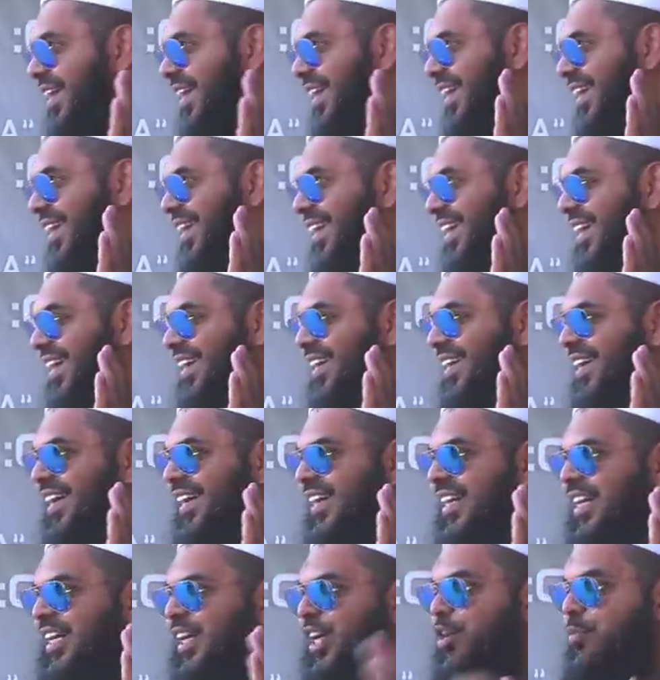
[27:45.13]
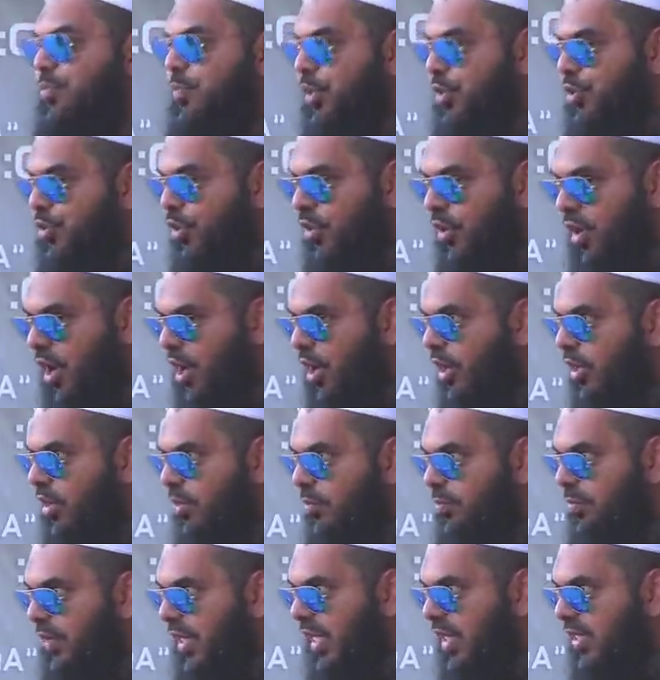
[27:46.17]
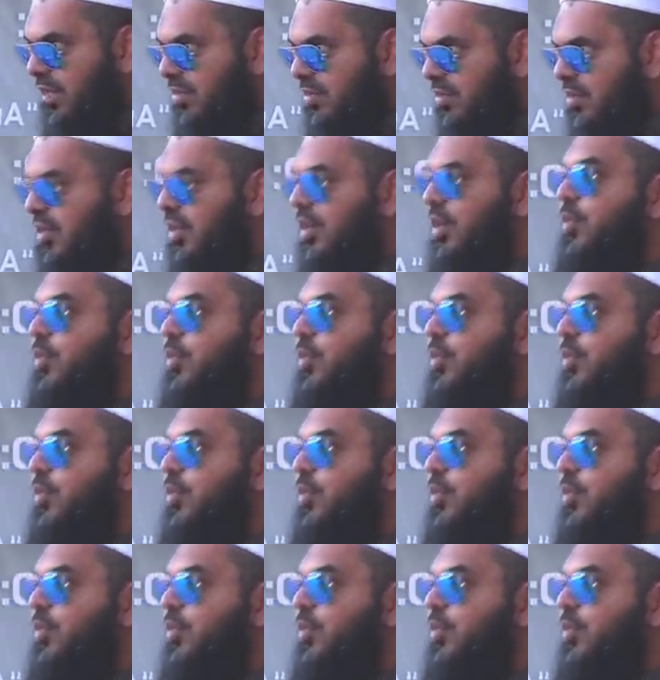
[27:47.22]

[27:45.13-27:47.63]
right? Mm-hmm. But your heart beats.